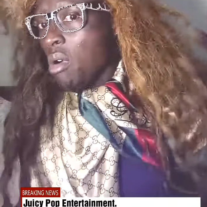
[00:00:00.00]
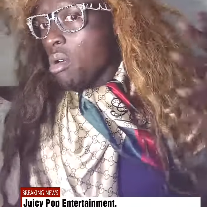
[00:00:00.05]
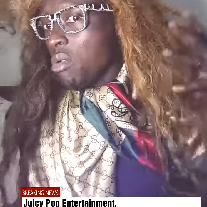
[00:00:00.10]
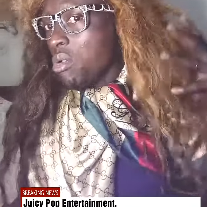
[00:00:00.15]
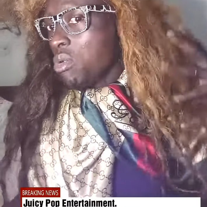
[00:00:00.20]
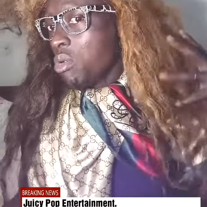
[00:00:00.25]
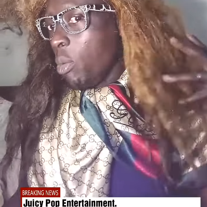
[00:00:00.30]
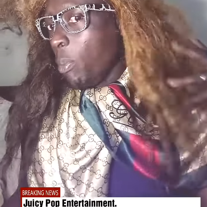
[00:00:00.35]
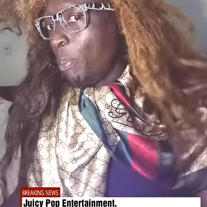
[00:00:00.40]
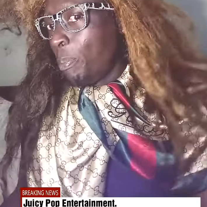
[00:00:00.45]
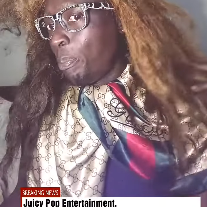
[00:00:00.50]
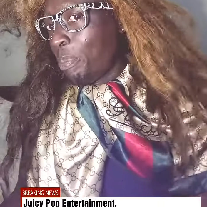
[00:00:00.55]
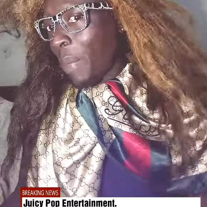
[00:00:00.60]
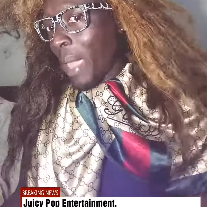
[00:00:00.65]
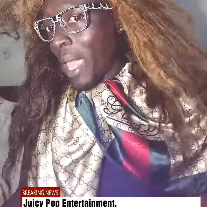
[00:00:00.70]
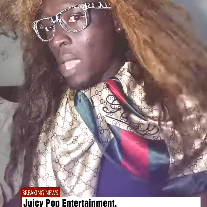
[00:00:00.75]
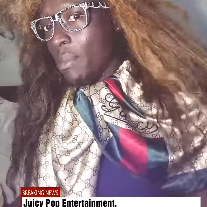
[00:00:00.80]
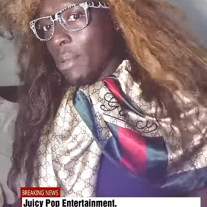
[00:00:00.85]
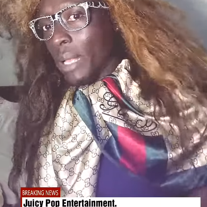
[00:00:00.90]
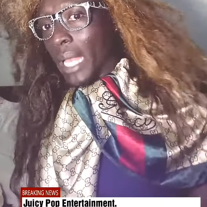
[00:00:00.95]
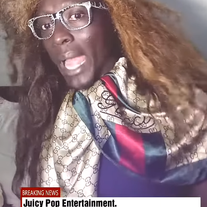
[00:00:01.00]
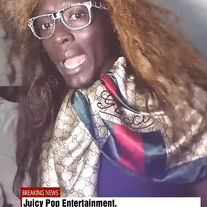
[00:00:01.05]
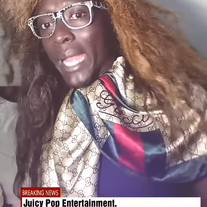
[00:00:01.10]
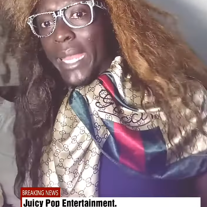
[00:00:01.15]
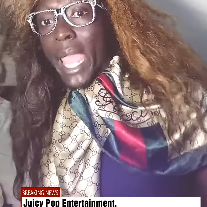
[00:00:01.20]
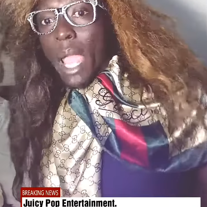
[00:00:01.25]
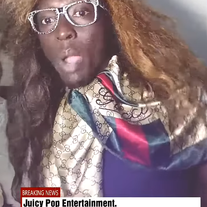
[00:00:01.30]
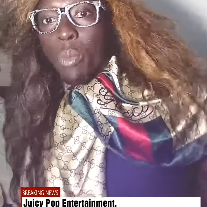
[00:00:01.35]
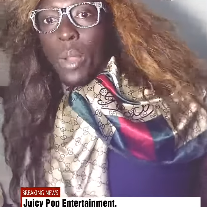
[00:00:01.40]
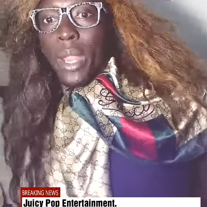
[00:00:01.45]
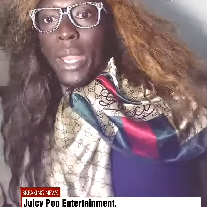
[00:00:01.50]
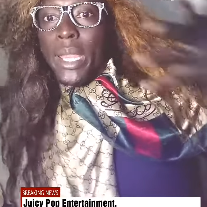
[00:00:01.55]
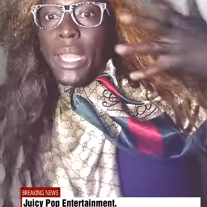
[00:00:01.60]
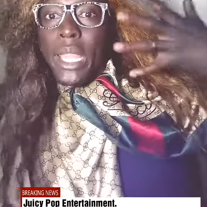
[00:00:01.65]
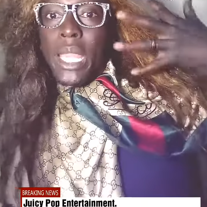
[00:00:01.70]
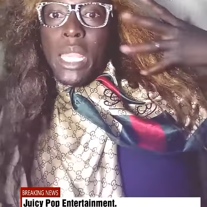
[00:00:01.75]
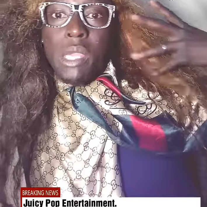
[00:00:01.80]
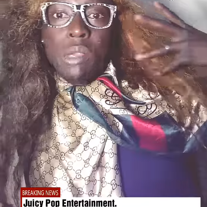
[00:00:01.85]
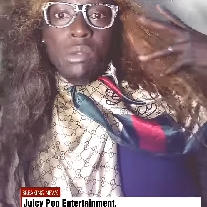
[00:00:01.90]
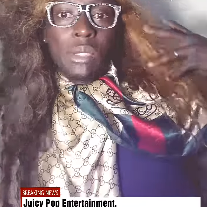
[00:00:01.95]
Ooh, baby, like that
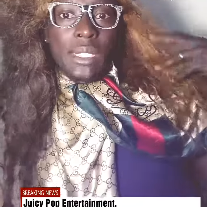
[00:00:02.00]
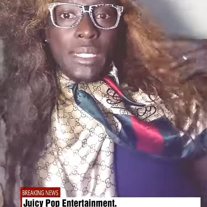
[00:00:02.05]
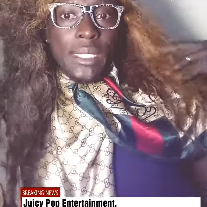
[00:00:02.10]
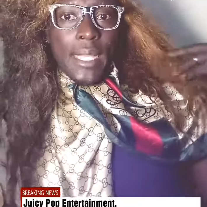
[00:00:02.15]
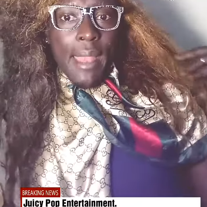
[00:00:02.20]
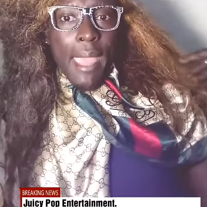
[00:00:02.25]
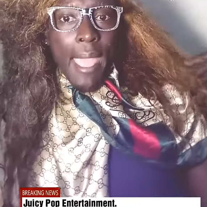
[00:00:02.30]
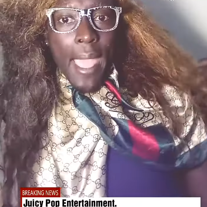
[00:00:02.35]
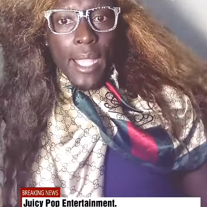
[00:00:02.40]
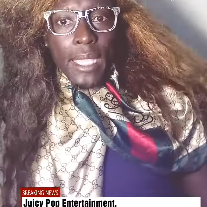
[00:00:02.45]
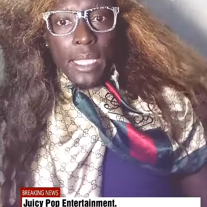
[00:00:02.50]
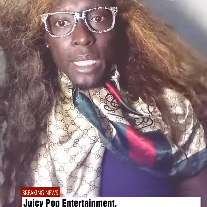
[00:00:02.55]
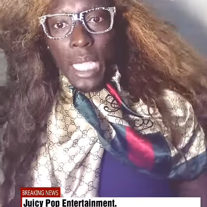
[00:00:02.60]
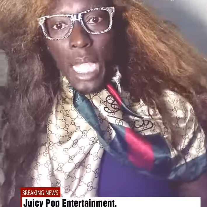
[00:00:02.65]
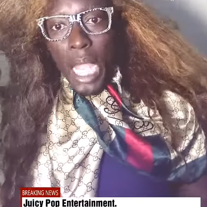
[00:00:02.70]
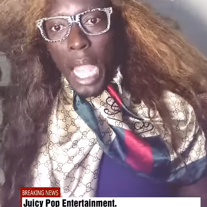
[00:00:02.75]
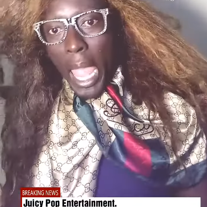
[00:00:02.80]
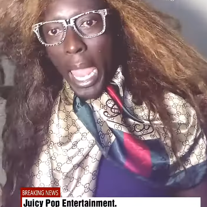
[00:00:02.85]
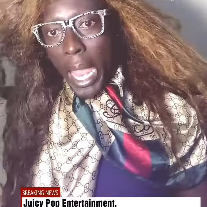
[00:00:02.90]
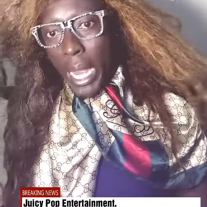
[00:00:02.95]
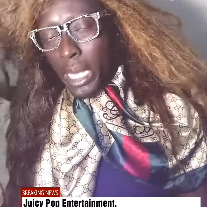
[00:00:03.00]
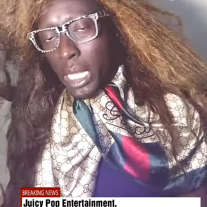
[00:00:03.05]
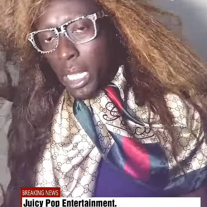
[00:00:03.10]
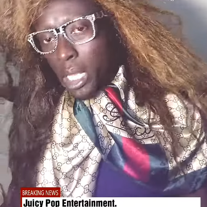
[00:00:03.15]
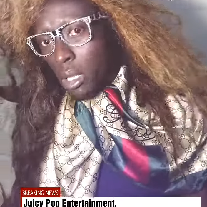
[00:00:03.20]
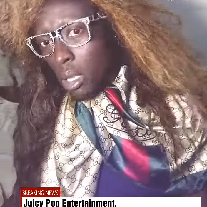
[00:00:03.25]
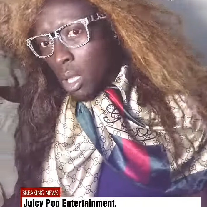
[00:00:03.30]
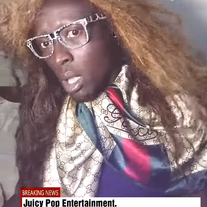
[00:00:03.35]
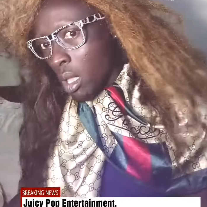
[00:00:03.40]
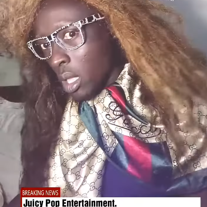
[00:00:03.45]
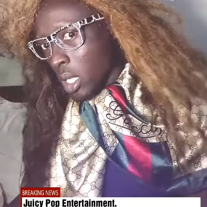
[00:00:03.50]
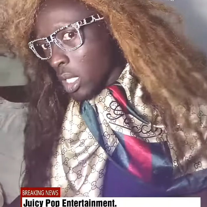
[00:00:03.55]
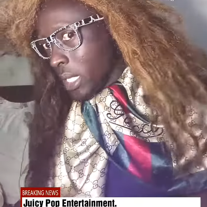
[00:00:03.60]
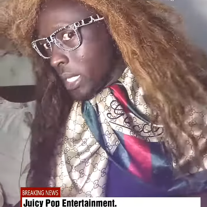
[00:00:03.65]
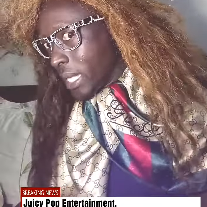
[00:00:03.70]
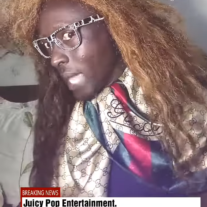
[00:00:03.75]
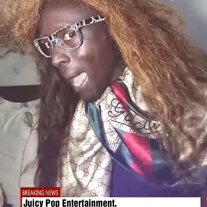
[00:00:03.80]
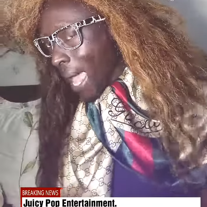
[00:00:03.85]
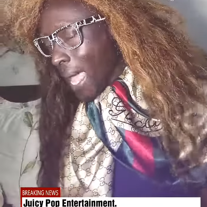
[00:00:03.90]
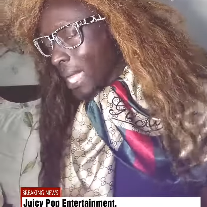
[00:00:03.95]
Whitney Houston action, honey.
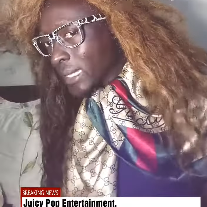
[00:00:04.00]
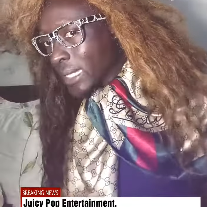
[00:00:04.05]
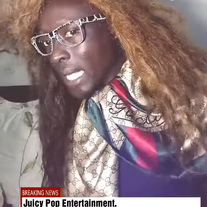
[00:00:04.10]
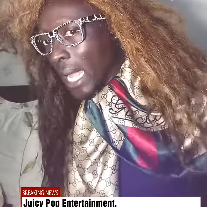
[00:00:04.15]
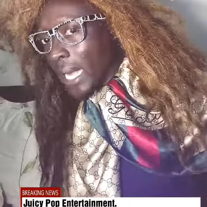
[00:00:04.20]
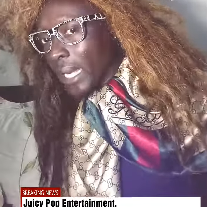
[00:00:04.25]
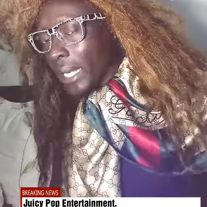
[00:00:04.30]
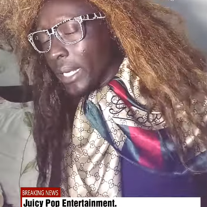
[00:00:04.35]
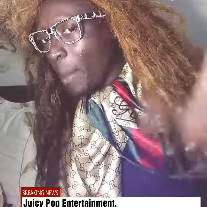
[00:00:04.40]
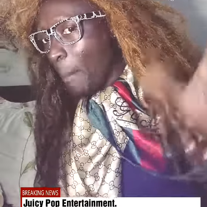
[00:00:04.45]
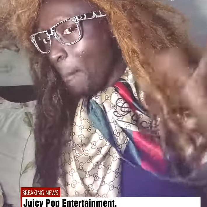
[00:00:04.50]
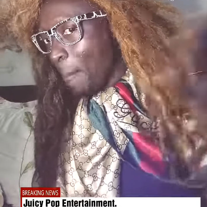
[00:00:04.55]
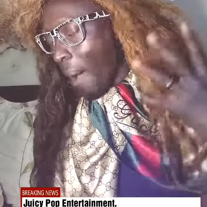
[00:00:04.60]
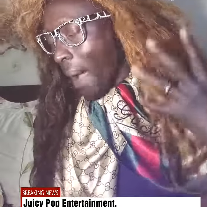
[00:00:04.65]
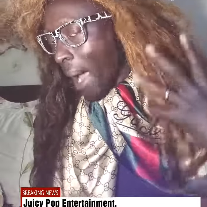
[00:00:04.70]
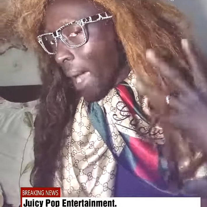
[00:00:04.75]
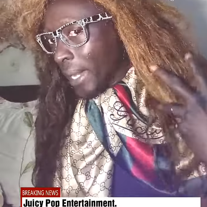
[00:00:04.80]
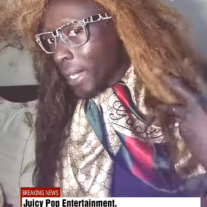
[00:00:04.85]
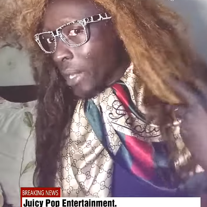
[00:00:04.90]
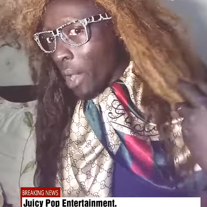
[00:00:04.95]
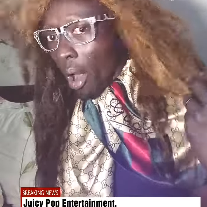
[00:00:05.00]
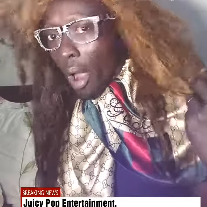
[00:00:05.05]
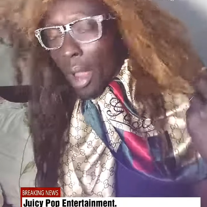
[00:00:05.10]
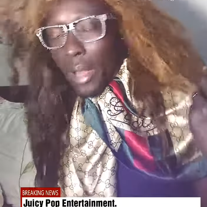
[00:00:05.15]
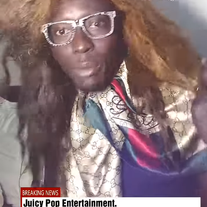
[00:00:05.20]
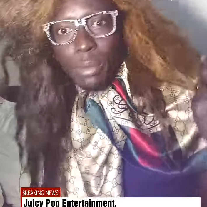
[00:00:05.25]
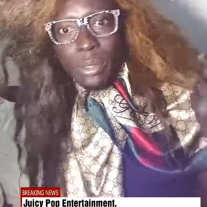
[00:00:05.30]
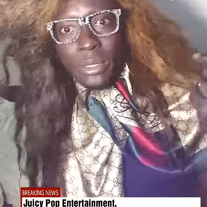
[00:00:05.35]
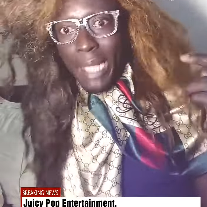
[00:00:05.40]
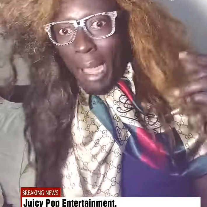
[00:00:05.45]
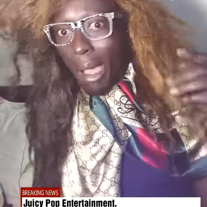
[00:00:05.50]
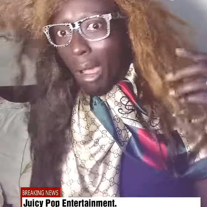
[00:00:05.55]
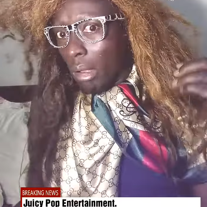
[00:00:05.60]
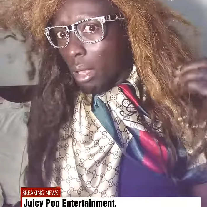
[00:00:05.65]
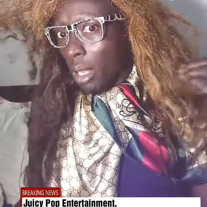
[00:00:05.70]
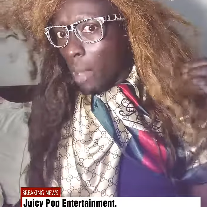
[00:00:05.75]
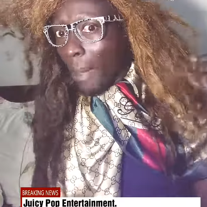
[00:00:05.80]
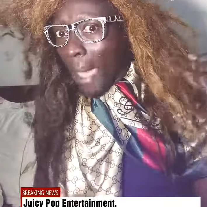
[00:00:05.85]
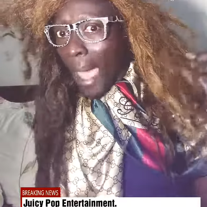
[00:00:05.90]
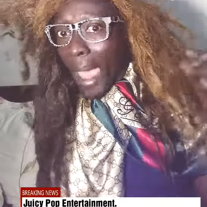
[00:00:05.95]
Yes, honey, the bodyguard. It was
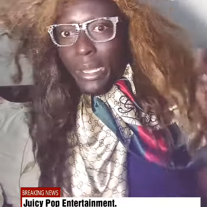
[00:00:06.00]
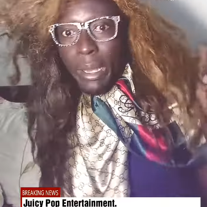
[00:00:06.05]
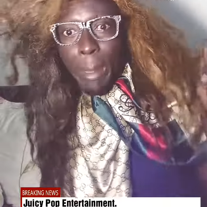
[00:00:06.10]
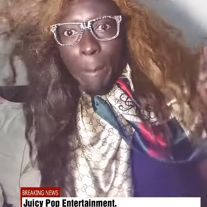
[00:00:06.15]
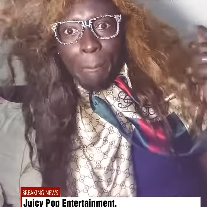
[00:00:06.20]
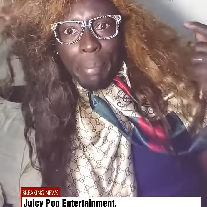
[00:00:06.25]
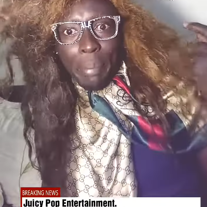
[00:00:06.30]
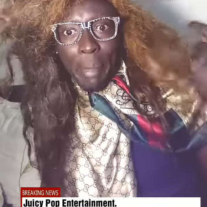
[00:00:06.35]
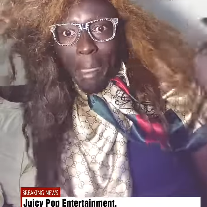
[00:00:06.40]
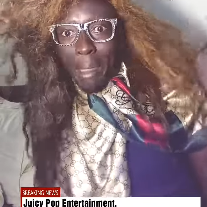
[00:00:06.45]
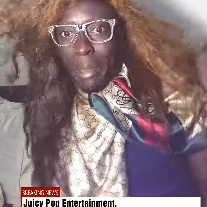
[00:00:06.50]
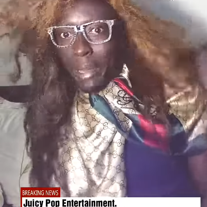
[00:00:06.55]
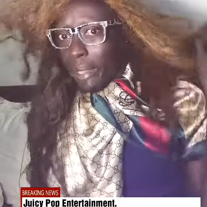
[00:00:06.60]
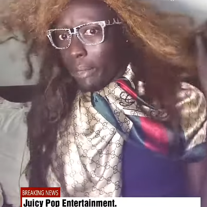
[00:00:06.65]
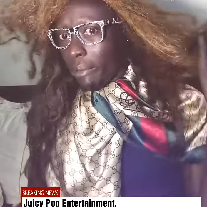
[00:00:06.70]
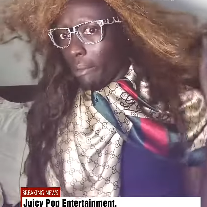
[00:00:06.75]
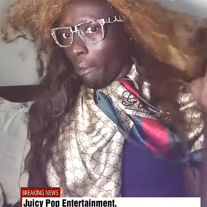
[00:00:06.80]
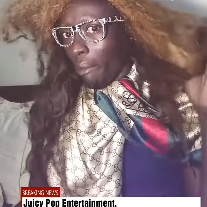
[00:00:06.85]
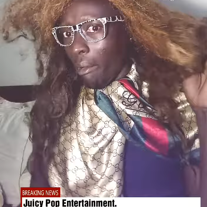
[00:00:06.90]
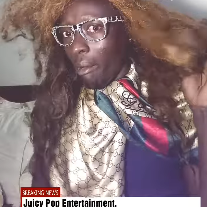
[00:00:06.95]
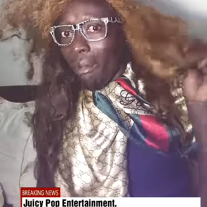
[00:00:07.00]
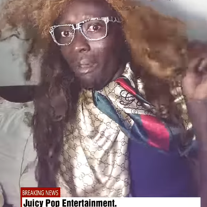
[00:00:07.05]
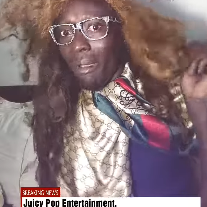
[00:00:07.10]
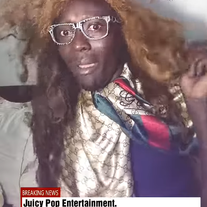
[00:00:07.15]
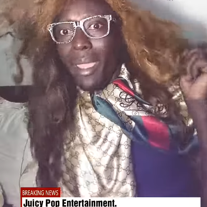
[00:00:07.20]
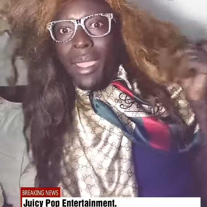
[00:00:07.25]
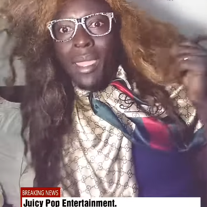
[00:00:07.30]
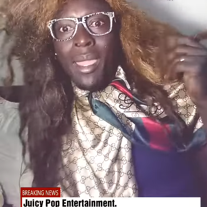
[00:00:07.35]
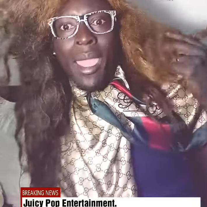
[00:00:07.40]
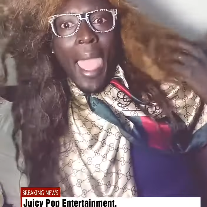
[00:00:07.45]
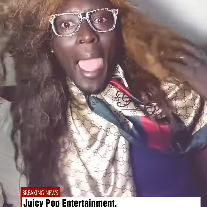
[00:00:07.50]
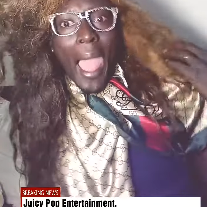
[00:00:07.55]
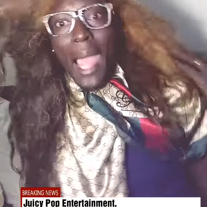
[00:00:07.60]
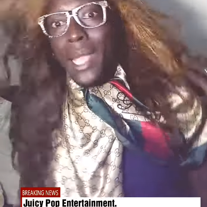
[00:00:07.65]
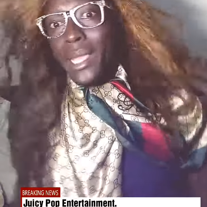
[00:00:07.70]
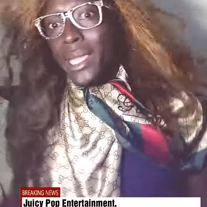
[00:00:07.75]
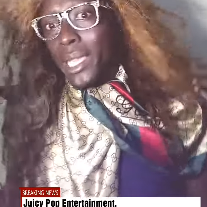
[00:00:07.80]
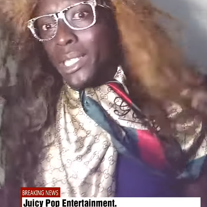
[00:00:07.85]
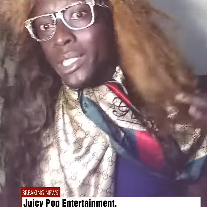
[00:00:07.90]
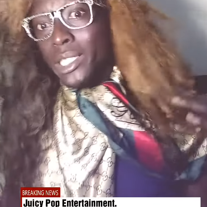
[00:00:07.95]
all about the bodyguard.
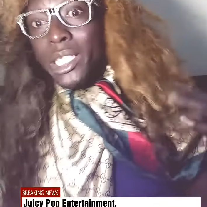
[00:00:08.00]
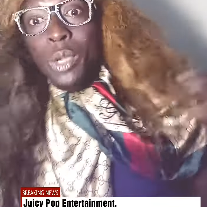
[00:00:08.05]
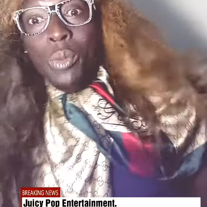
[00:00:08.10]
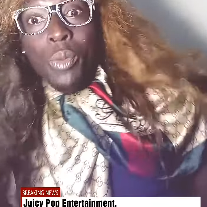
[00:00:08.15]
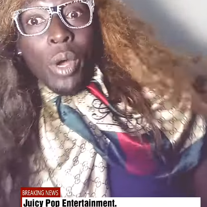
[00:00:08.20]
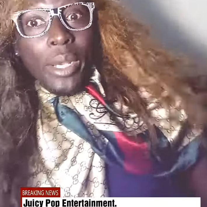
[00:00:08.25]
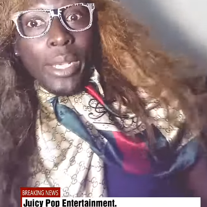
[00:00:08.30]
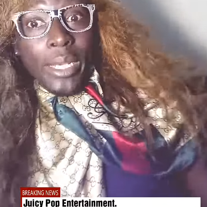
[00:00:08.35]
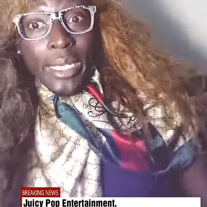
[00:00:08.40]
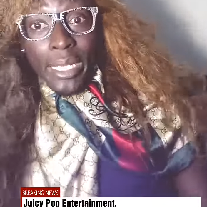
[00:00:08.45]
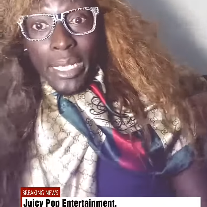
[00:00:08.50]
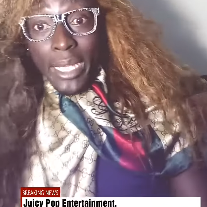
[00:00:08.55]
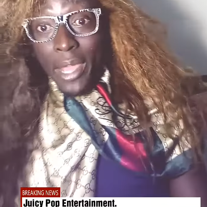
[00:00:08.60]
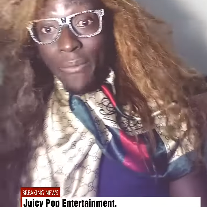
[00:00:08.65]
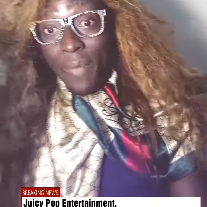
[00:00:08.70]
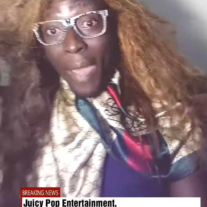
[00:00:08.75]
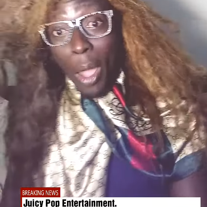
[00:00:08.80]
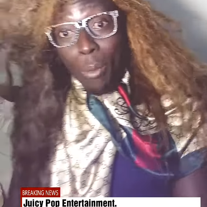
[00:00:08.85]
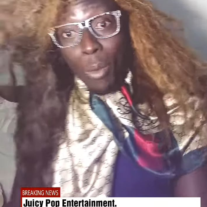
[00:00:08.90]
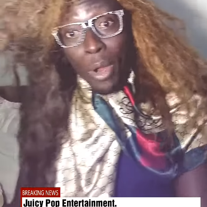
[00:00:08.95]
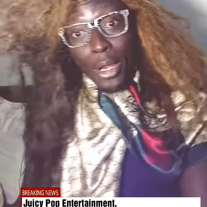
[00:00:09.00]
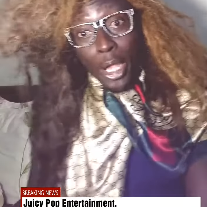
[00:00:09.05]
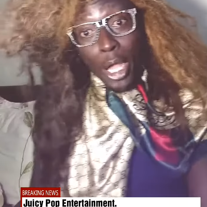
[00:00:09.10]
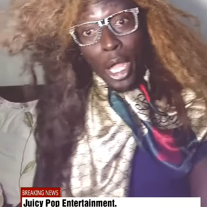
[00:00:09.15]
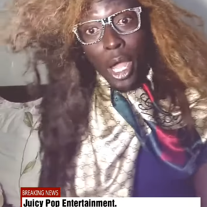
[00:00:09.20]
I guess she wanted to live out one